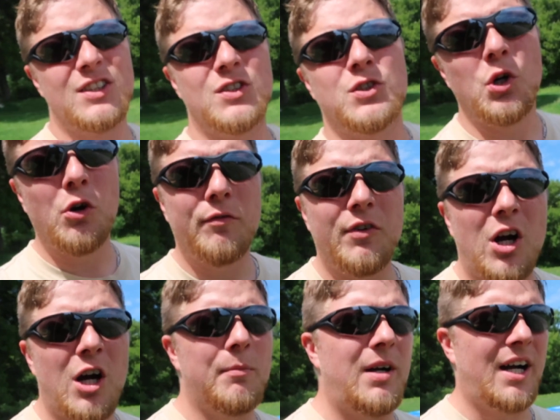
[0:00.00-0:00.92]
so
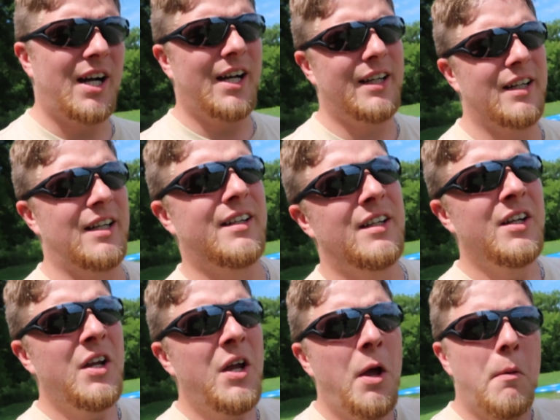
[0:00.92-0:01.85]
far behind on
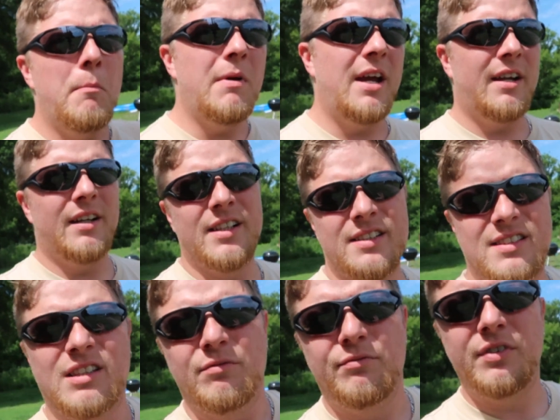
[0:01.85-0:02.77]

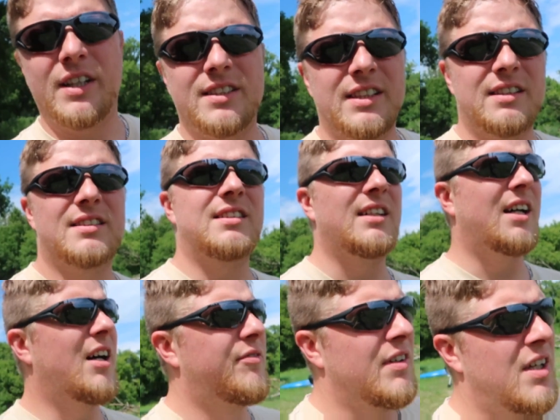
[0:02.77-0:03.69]
maintenance and fixing
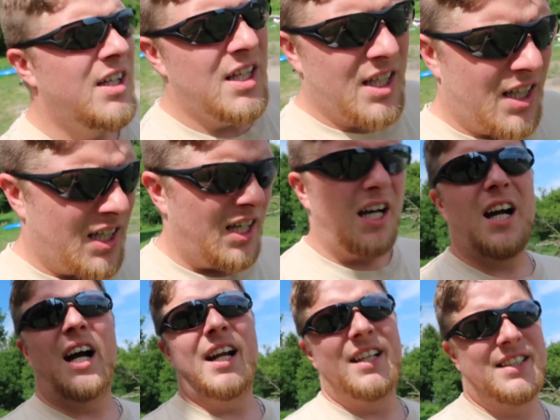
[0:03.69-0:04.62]
stuff.
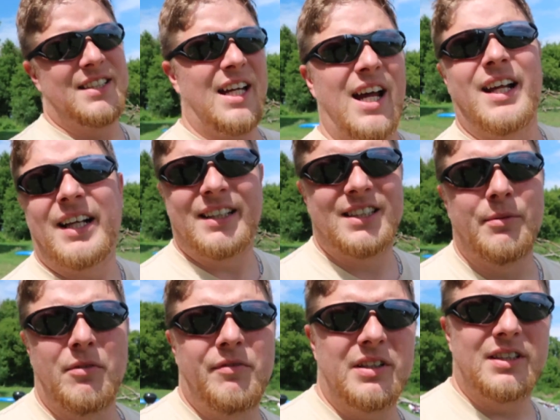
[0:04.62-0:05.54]
I just gotta get
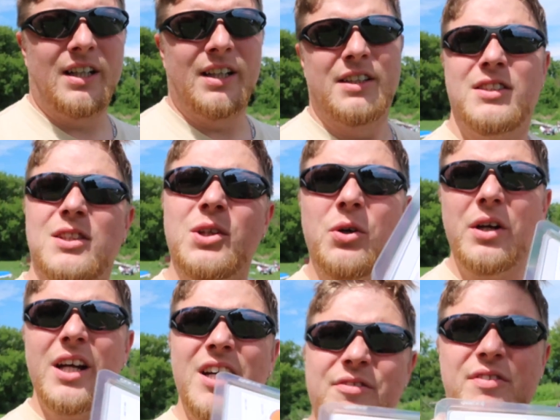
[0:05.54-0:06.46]
some of it done.
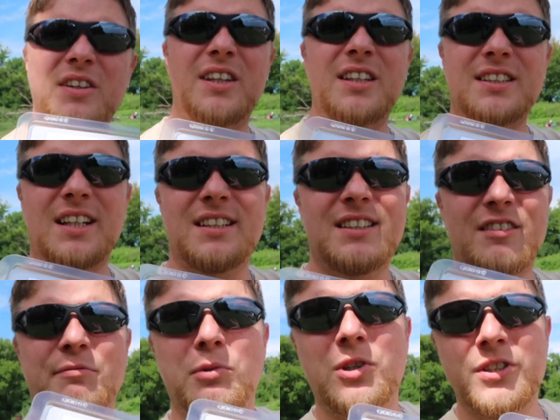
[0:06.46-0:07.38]
So if this kind of
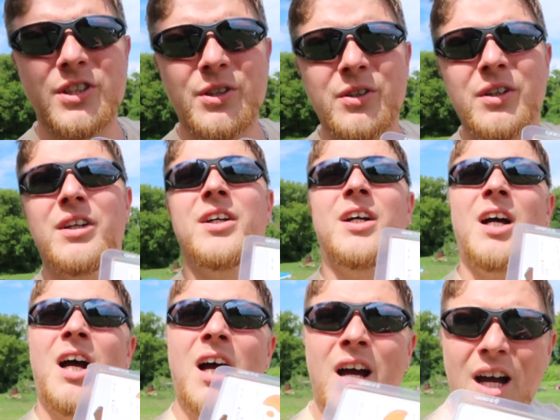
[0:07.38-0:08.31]
stuff bores you,
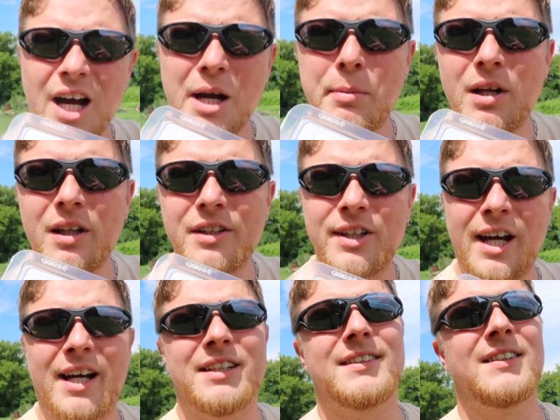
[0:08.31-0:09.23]
I
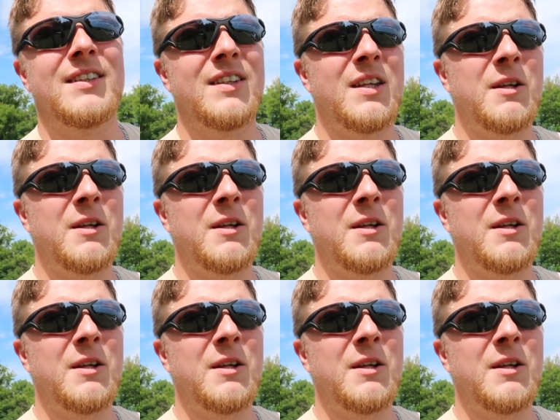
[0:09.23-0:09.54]
apologize.